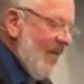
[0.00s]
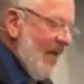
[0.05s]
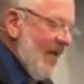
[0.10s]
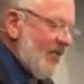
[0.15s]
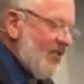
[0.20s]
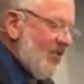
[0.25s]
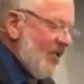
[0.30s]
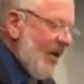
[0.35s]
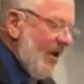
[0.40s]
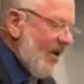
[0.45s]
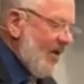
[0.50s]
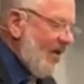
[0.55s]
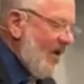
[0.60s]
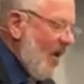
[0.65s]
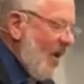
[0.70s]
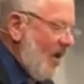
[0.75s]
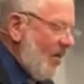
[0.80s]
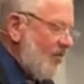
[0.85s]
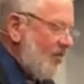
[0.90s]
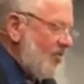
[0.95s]
The ancient
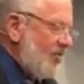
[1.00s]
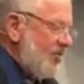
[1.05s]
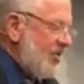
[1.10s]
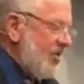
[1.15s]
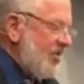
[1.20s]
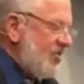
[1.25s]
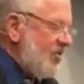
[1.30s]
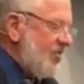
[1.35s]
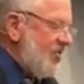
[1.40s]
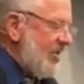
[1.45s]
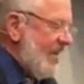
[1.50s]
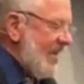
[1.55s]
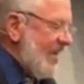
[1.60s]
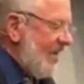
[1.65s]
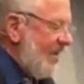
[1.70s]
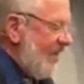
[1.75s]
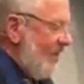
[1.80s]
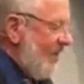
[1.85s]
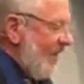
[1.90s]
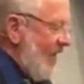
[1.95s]
idolaters
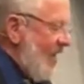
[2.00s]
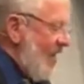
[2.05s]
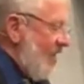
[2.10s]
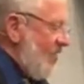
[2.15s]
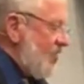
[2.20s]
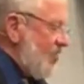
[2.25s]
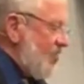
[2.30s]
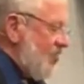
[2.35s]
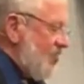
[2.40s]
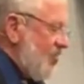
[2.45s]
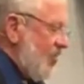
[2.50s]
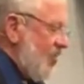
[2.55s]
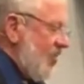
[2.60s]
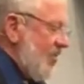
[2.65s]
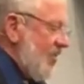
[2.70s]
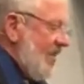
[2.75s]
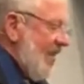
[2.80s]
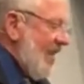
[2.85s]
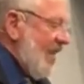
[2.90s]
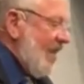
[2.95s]
instinctively
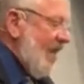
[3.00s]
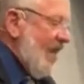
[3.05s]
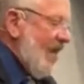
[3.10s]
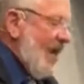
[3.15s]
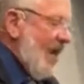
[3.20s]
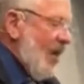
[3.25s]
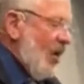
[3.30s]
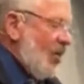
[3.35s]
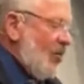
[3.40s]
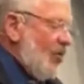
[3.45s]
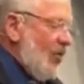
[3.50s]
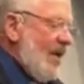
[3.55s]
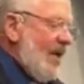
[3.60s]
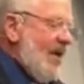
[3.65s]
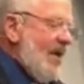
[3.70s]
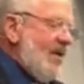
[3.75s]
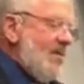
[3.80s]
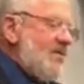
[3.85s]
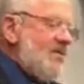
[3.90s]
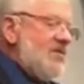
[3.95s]
understood that a great